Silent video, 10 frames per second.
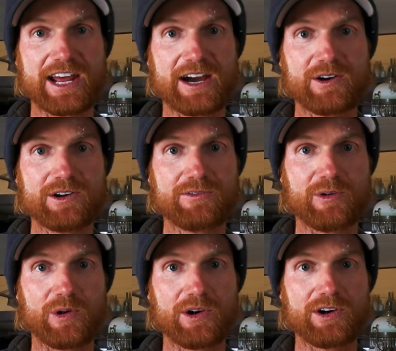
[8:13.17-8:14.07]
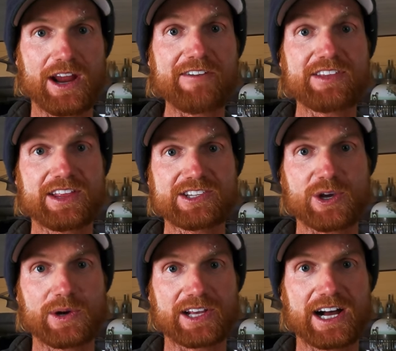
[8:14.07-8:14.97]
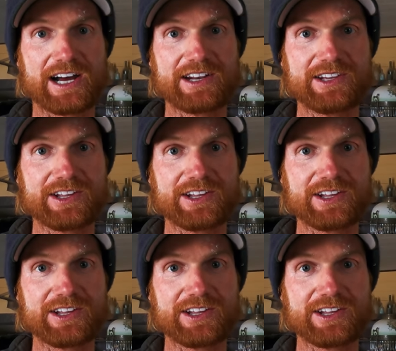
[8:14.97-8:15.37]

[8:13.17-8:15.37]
now for everything that's going on.